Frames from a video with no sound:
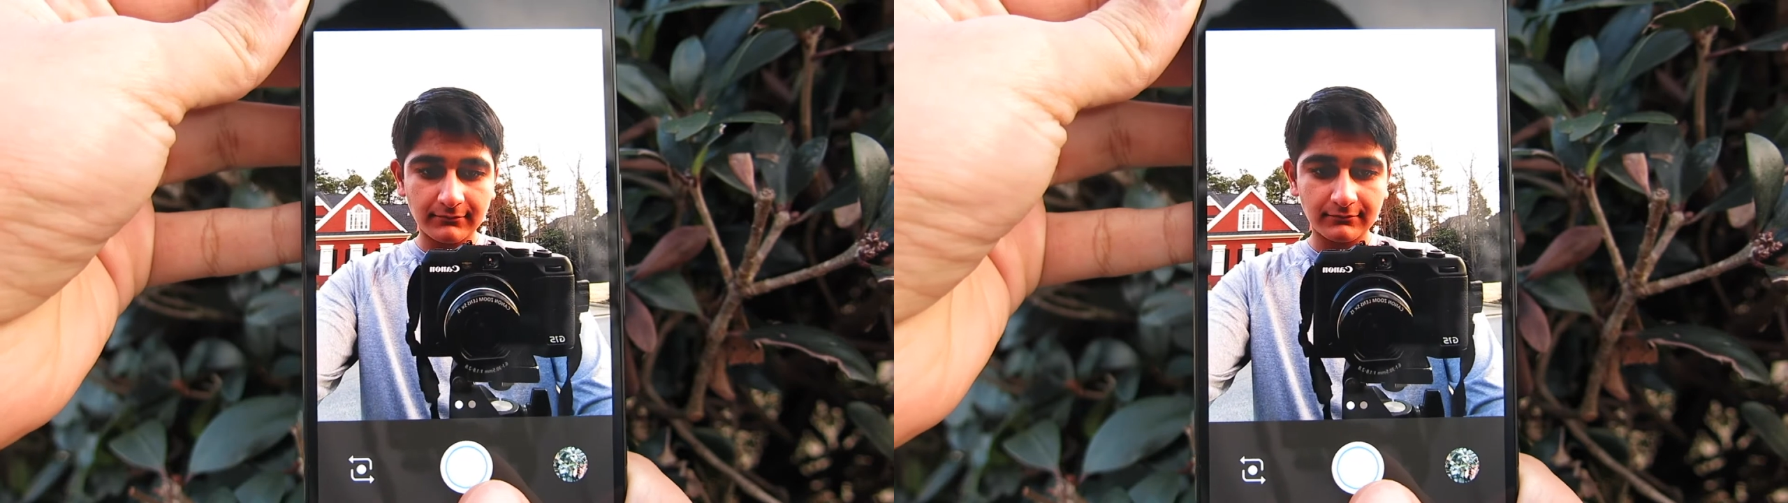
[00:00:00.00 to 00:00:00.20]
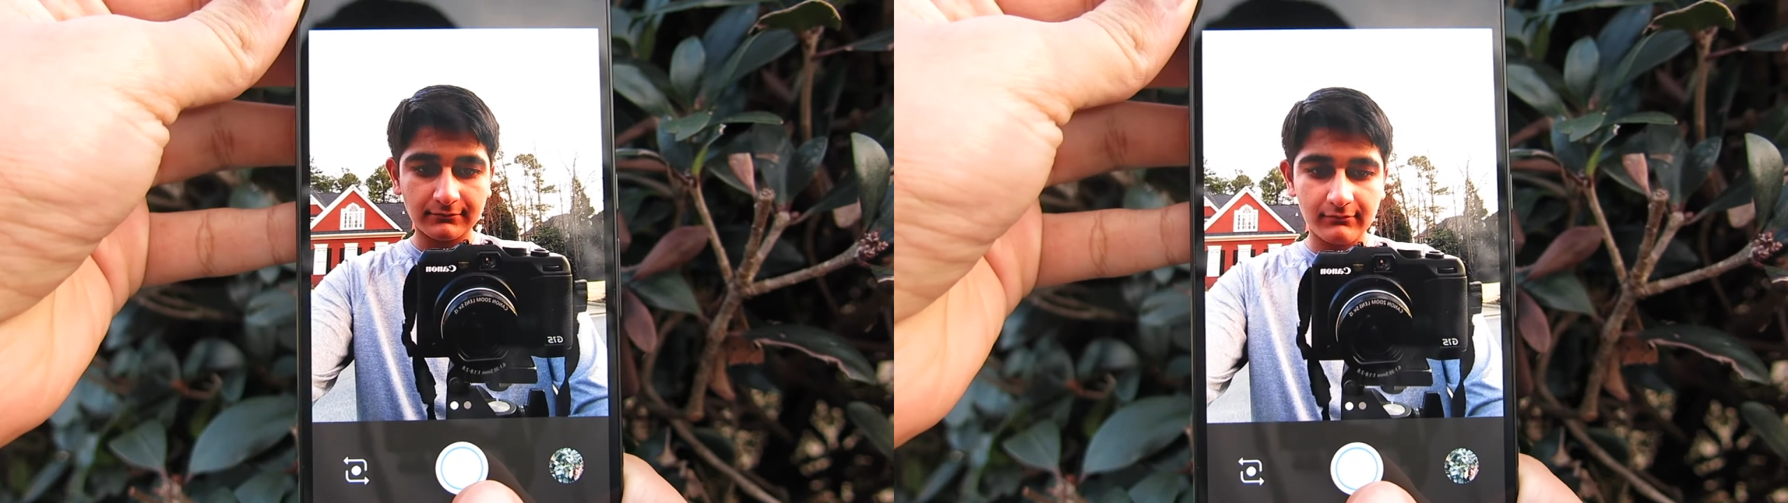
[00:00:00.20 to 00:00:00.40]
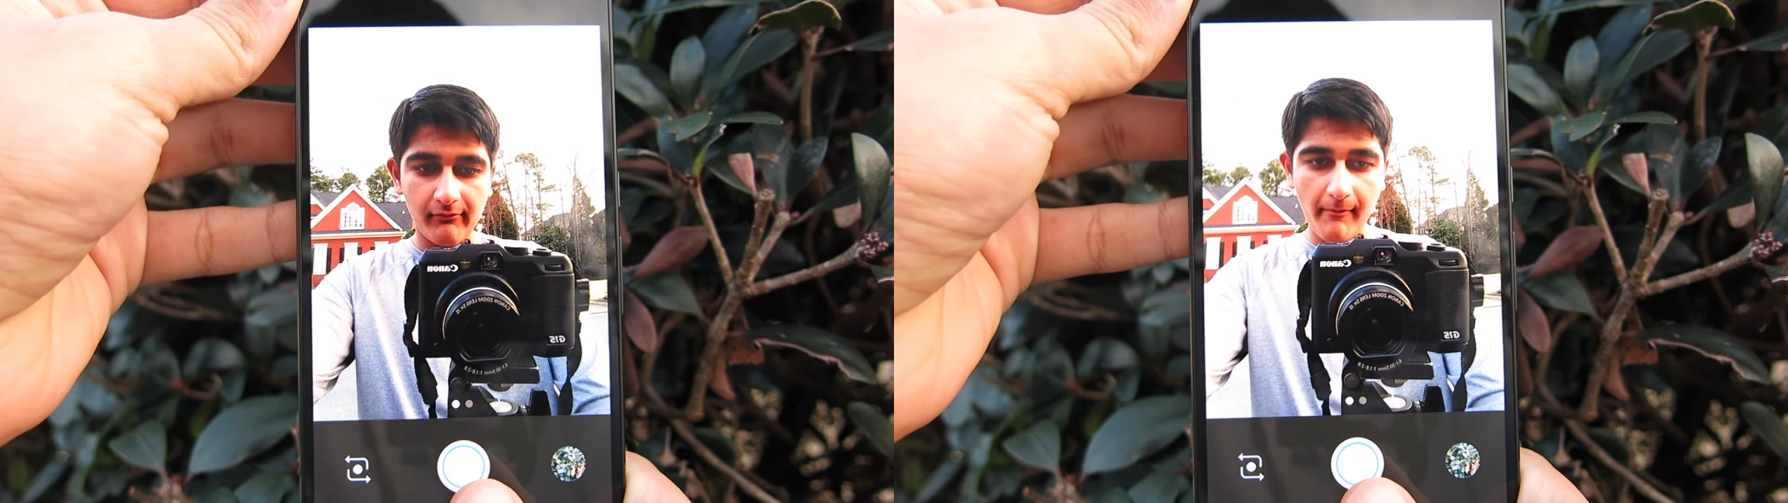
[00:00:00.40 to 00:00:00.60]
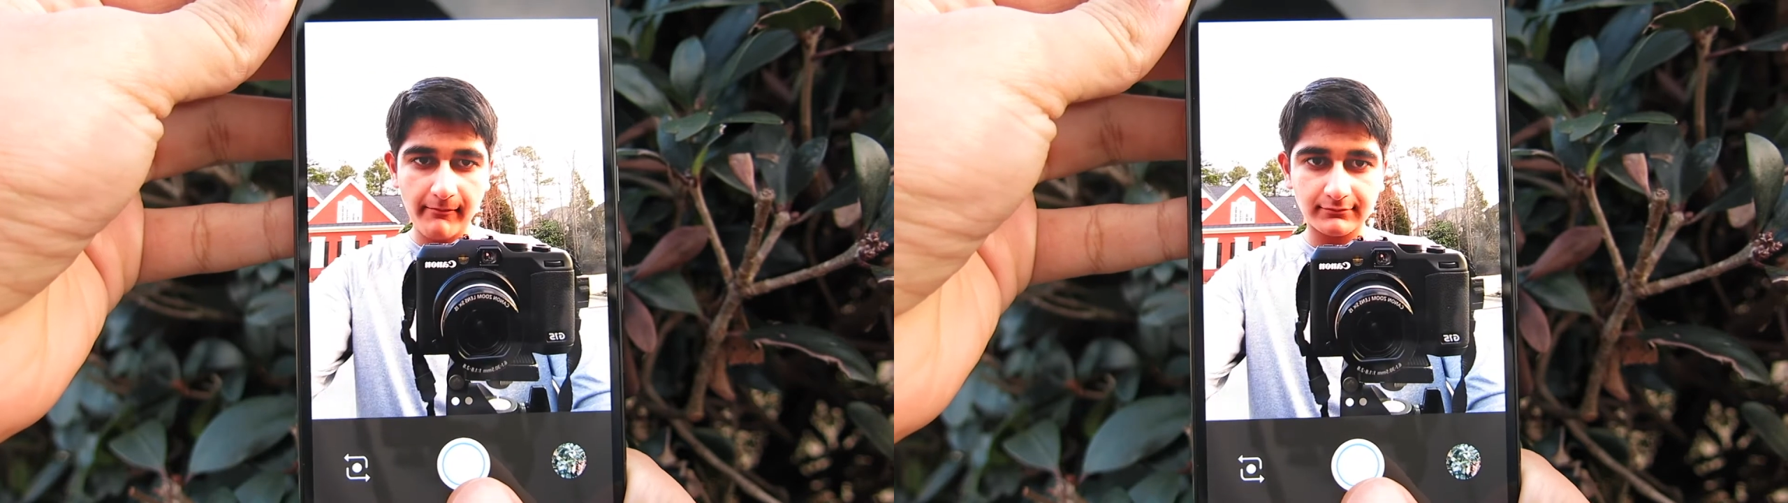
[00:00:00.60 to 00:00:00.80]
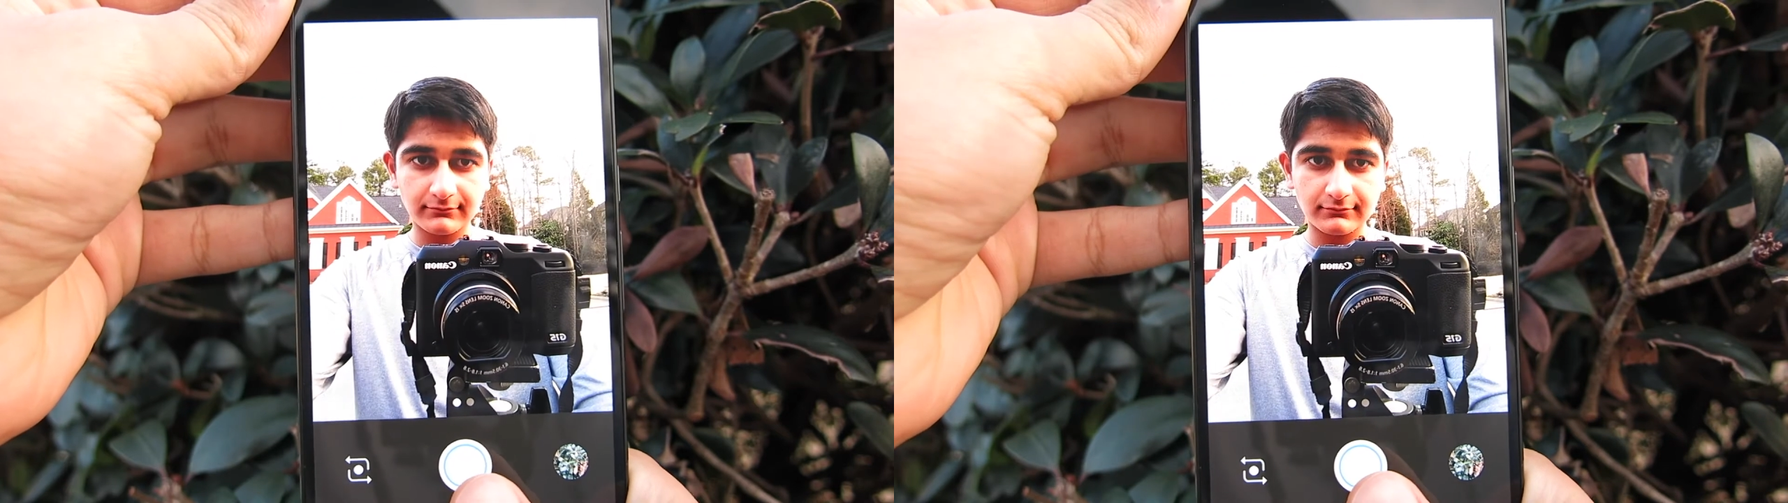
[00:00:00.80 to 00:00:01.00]
camera is an
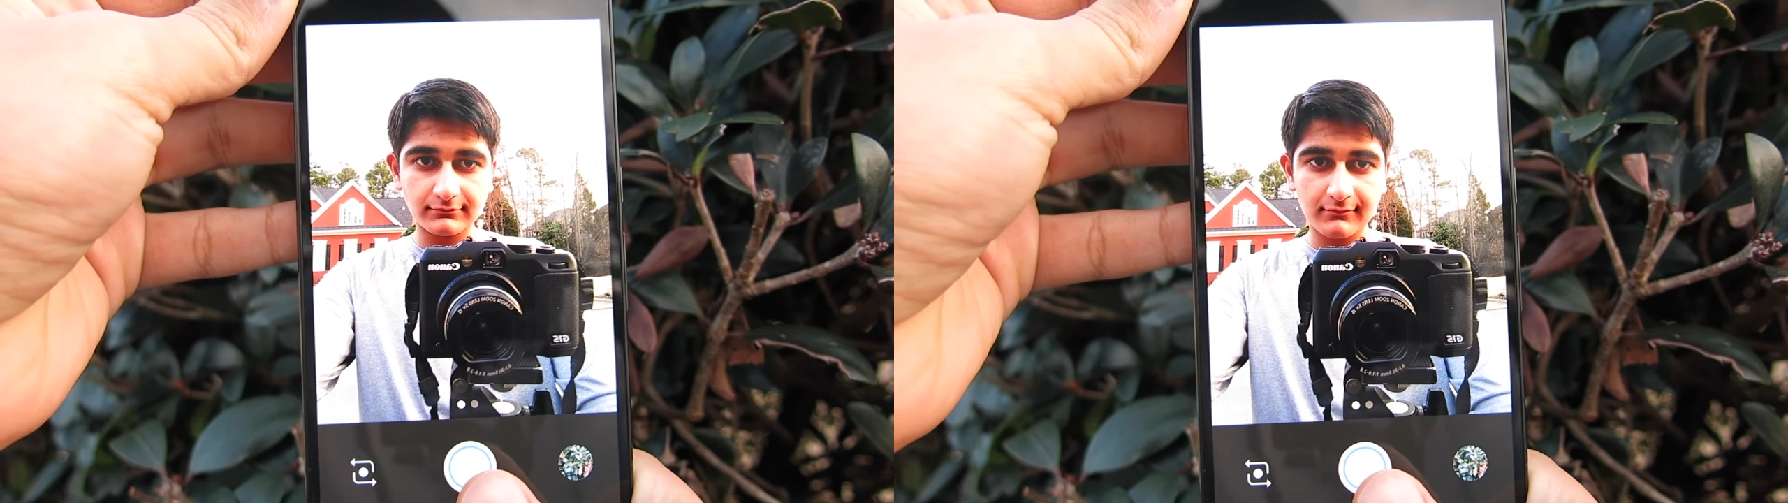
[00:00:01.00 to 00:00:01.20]
amazing